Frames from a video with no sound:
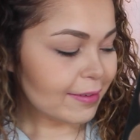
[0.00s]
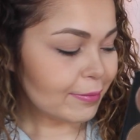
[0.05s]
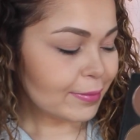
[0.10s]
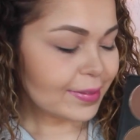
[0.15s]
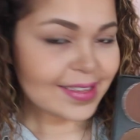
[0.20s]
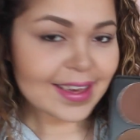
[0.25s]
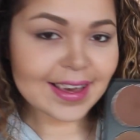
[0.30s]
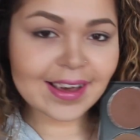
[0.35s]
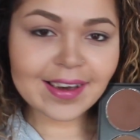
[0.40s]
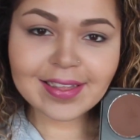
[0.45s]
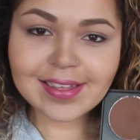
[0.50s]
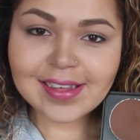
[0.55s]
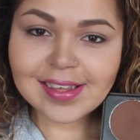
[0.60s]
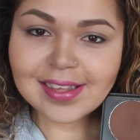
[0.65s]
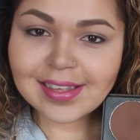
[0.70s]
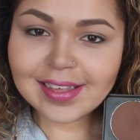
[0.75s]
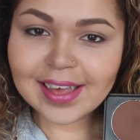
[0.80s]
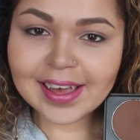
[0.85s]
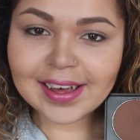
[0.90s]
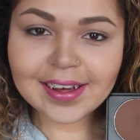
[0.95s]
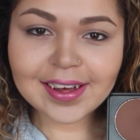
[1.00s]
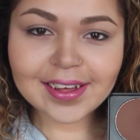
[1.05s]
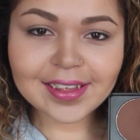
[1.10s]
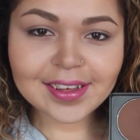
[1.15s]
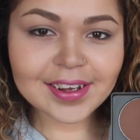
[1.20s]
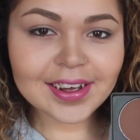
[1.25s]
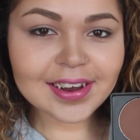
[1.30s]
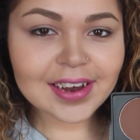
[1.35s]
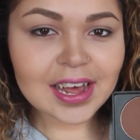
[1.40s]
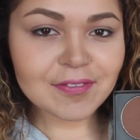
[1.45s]
I will take this light
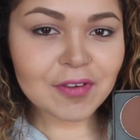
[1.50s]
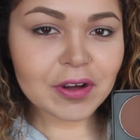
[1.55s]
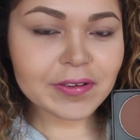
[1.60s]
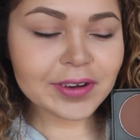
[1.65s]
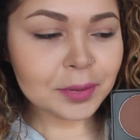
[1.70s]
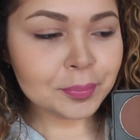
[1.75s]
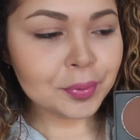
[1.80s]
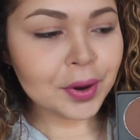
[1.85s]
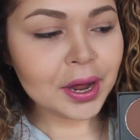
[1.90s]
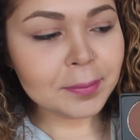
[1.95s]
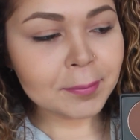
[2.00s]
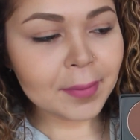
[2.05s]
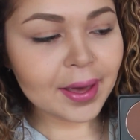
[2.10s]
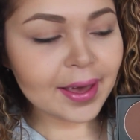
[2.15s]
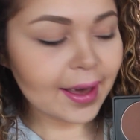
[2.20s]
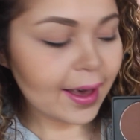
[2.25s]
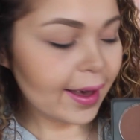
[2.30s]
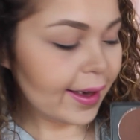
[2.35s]
color, and I've already primed my